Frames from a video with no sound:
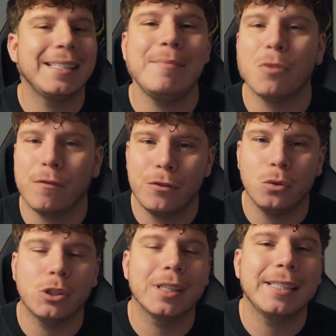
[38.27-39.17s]
more
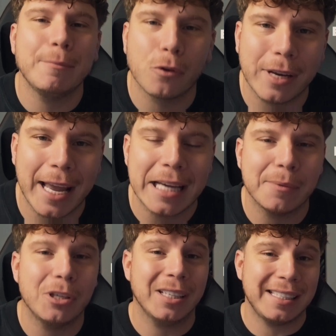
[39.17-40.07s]
views, you're gonna see more engagement,
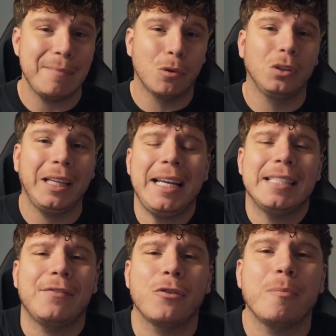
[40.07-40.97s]
you're gonna see more leads
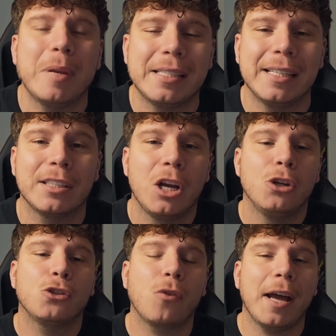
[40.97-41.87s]
if you're a business
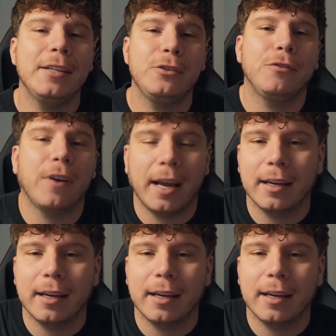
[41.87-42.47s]
trying to find